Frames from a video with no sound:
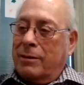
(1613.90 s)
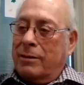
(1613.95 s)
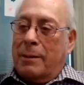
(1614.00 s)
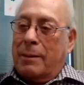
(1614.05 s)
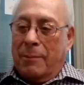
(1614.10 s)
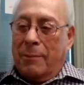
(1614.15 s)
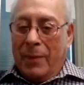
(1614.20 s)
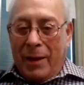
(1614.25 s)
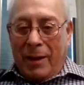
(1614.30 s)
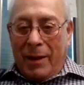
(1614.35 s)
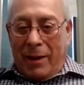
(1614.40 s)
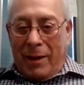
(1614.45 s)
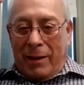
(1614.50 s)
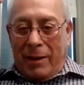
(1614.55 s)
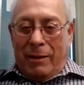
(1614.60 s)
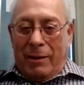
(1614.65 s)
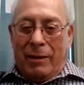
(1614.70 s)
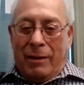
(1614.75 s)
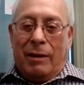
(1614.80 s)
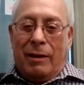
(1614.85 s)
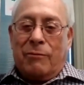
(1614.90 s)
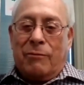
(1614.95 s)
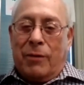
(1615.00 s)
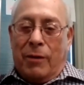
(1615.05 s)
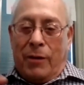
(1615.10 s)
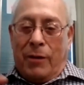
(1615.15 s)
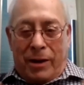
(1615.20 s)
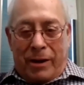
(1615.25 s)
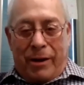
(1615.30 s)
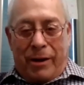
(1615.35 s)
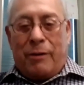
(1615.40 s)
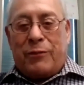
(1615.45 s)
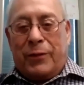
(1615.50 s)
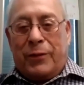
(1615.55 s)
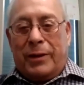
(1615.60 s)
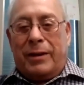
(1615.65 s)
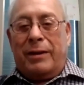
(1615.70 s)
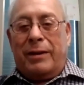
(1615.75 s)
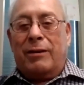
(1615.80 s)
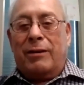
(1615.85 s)
cup very
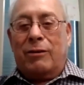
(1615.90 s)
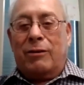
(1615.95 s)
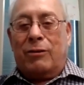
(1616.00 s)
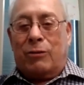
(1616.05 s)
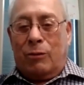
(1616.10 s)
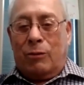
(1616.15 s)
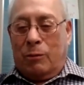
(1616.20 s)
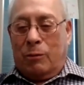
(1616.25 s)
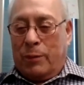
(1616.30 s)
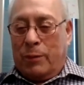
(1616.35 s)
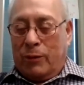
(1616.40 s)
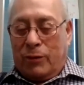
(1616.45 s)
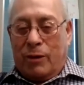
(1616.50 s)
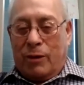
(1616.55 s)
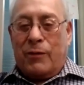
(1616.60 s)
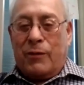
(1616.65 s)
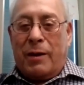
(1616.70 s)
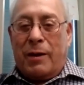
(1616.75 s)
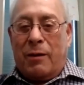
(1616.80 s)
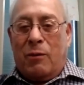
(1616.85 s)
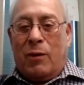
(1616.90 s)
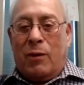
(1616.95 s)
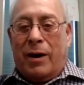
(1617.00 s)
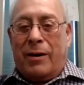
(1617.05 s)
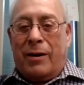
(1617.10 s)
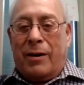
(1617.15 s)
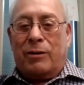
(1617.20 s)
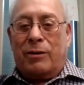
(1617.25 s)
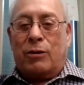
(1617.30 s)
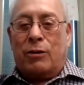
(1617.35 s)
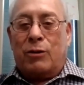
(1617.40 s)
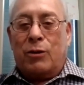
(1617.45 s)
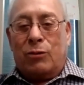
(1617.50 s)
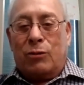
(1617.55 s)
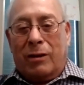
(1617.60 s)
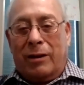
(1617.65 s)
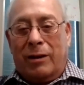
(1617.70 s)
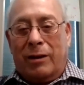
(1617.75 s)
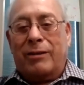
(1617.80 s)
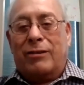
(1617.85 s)
carefully to preserve that water, to
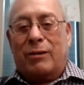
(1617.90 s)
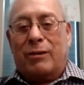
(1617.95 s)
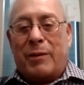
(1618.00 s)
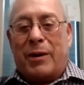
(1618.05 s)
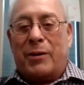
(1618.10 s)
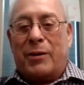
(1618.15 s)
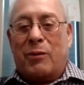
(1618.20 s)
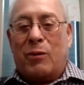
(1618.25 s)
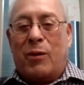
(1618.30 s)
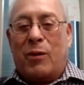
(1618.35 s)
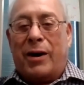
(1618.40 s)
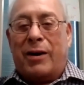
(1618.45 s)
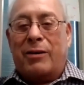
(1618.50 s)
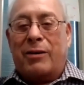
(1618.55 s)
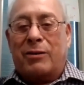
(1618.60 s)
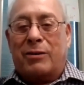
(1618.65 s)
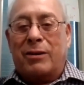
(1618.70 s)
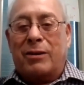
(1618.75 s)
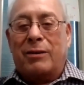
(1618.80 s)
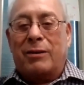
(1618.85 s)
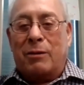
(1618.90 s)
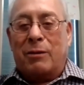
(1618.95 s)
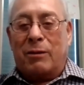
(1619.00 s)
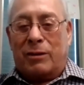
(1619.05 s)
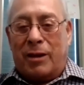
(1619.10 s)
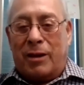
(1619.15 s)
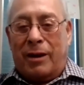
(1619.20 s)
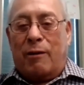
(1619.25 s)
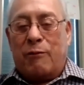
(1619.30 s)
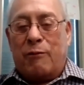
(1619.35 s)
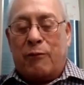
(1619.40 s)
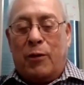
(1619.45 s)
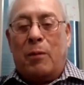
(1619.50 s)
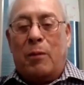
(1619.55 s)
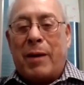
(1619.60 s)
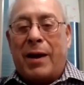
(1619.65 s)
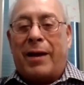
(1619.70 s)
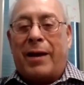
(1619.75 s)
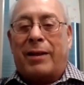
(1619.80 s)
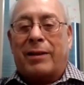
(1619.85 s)
use the least amount of water, to take a full
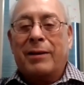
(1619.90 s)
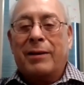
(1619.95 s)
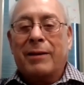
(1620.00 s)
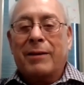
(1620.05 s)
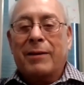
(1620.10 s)
bath,